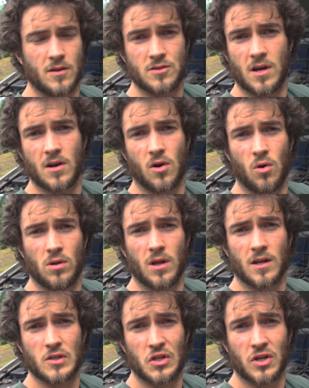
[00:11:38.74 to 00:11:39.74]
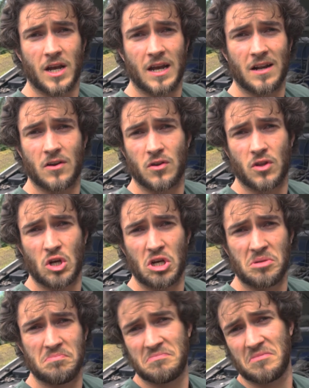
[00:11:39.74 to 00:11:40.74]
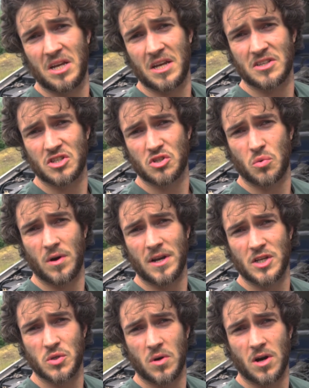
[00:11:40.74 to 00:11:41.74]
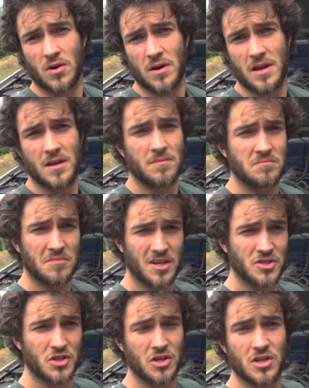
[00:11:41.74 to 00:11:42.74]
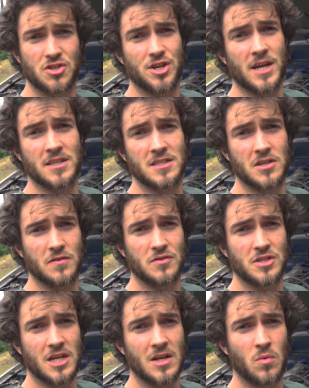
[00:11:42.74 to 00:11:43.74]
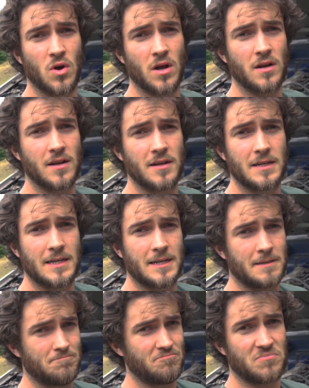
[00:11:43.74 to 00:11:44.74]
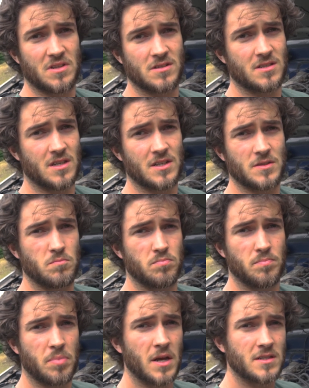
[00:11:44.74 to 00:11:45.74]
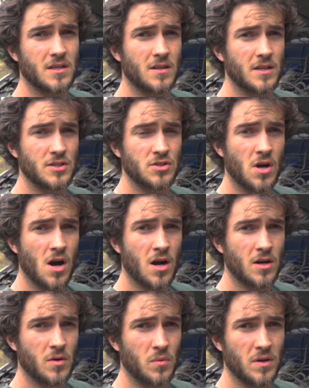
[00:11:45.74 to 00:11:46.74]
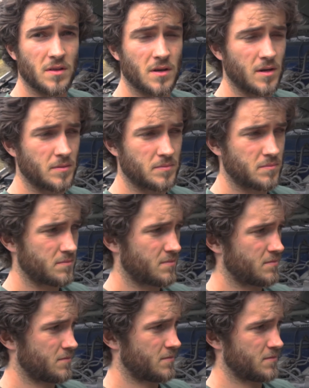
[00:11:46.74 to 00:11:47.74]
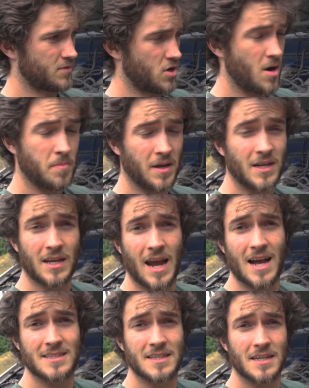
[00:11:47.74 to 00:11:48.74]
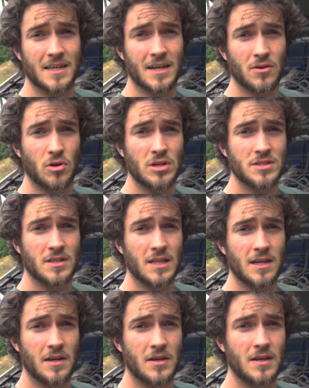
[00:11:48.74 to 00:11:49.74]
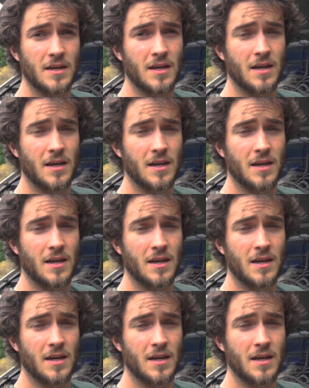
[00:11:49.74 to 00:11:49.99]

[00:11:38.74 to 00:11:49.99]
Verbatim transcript: There's not a whole lot to look at under the hood. It's a 22RE. There's a good chance you've seen one. This thing is basically stock with a top end gasket kit recently.